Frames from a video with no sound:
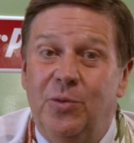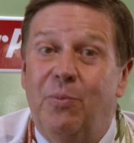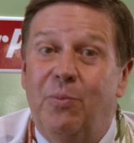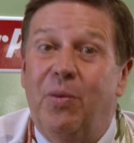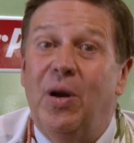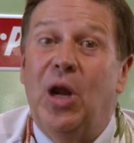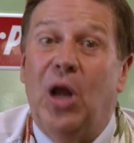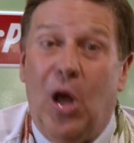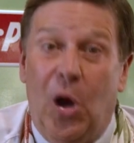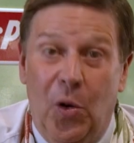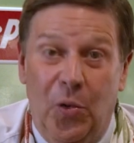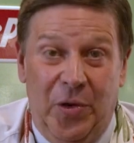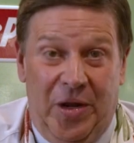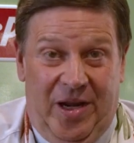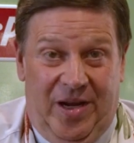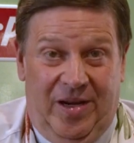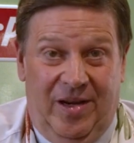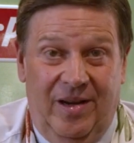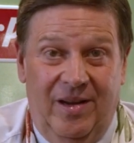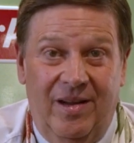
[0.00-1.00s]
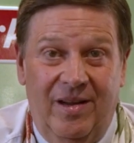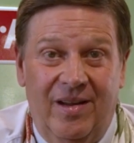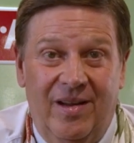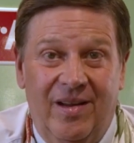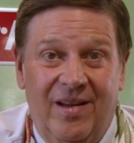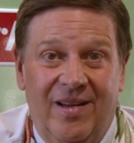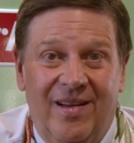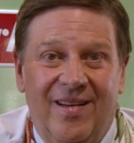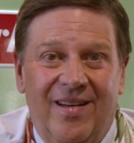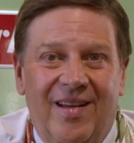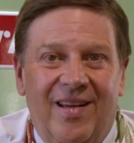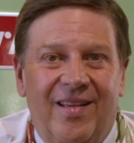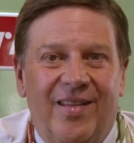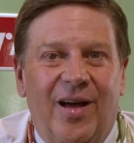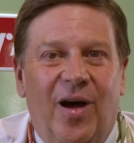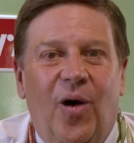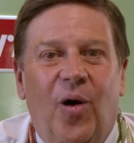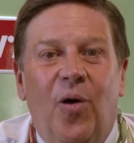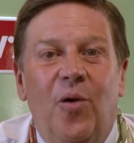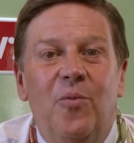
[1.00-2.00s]
bologna. The
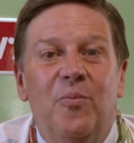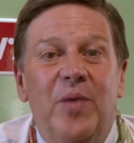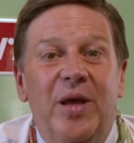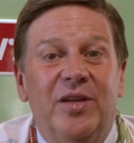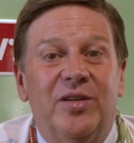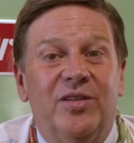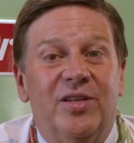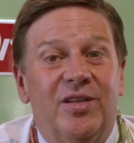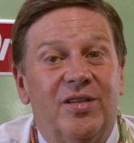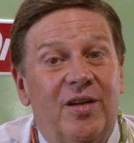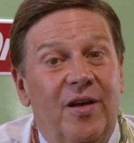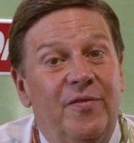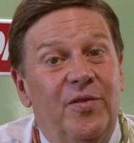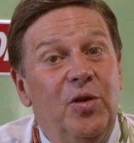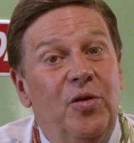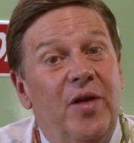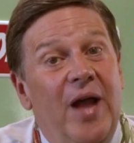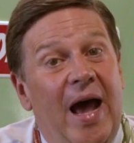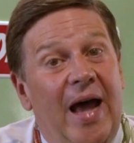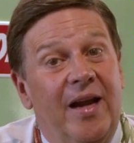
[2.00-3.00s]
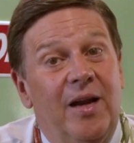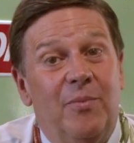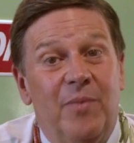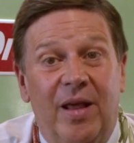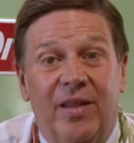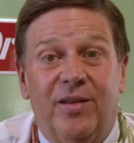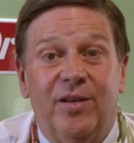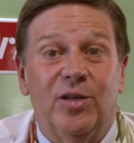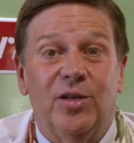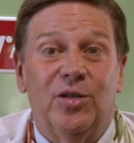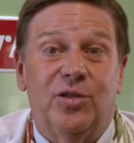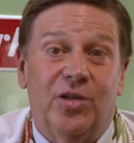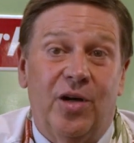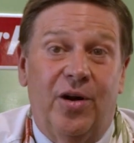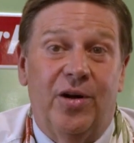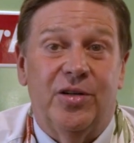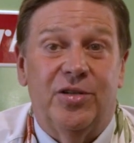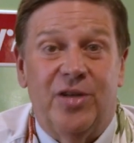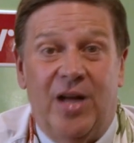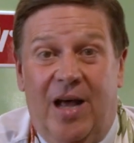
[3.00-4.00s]
whole business of the United Methodist
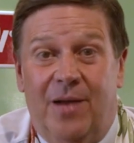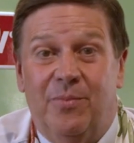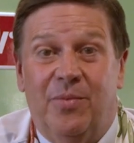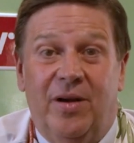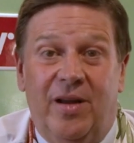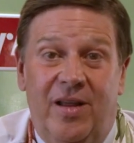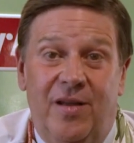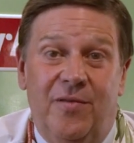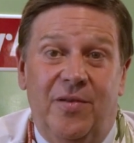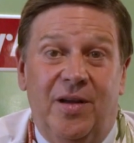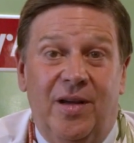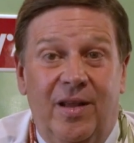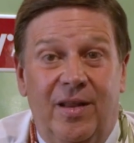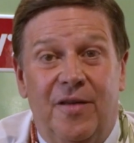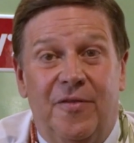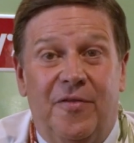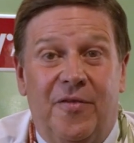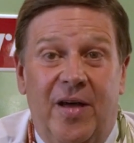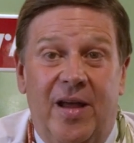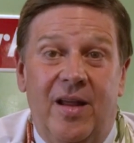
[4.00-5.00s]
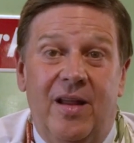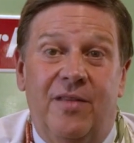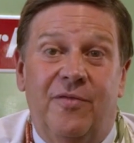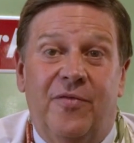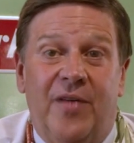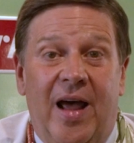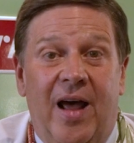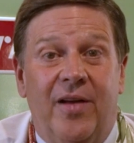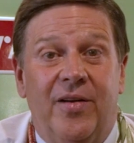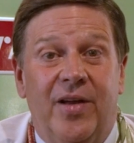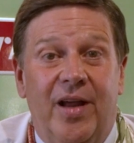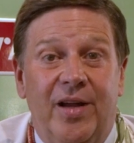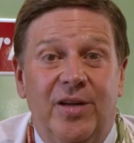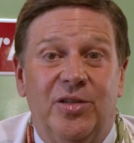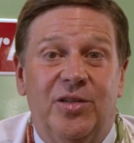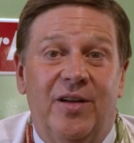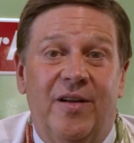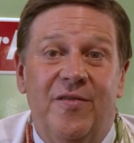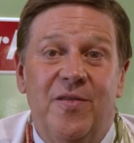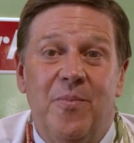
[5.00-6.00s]
Church not believing in the faith
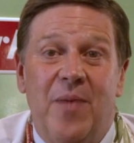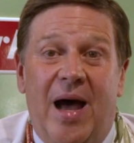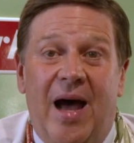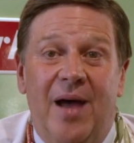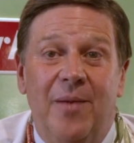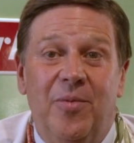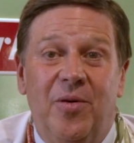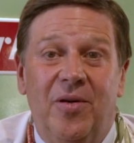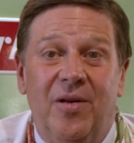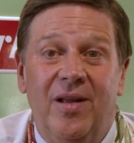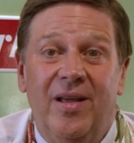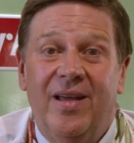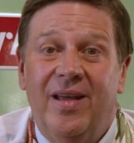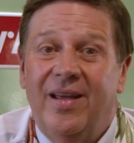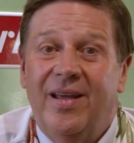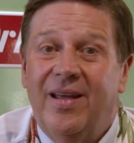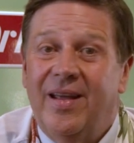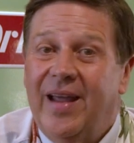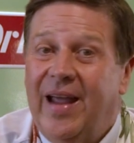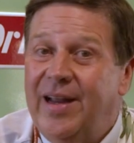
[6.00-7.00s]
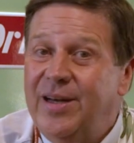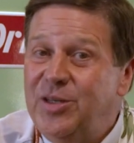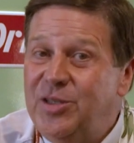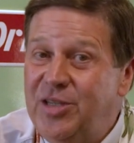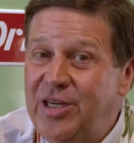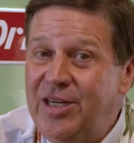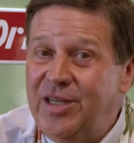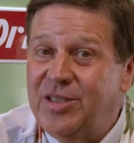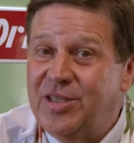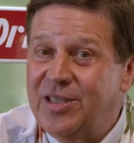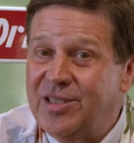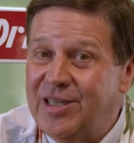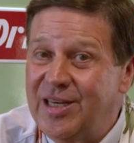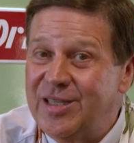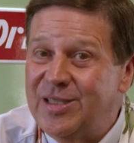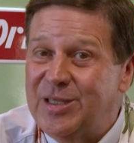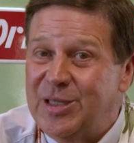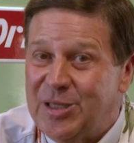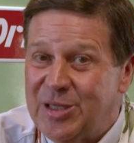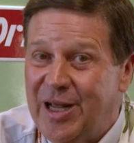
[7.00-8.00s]
foundation of the Bible and Jesus
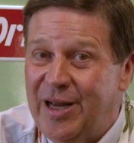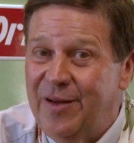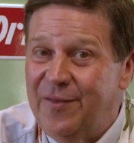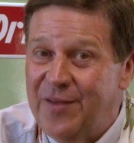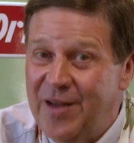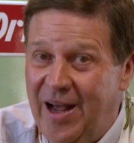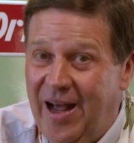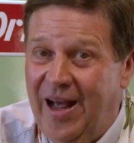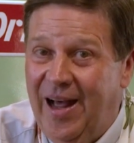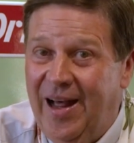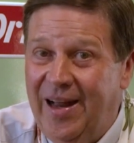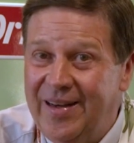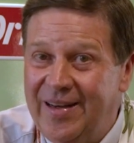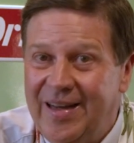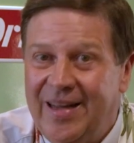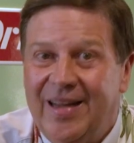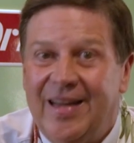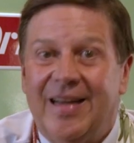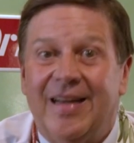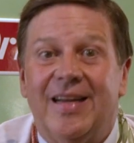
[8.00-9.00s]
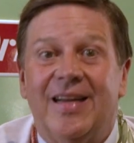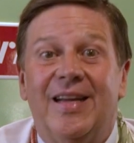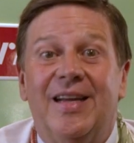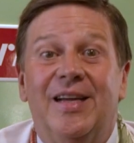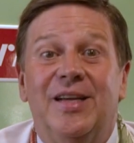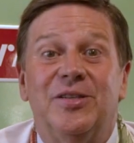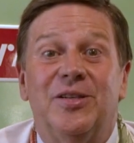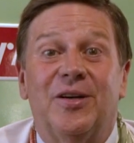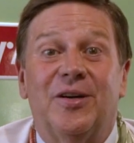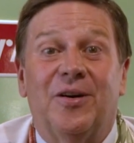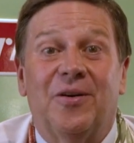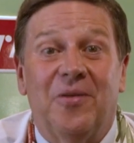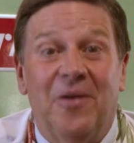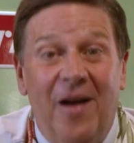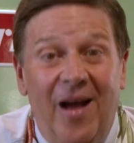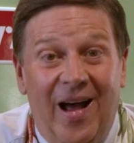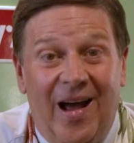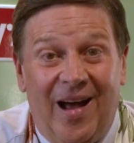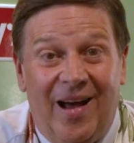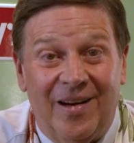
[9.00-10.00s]
as the Son of God is a
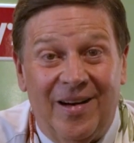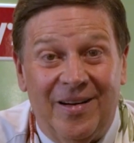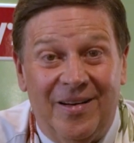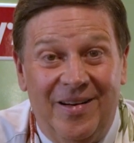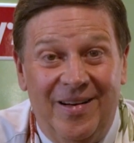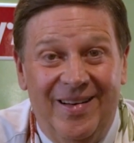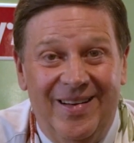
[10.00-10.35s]
crock.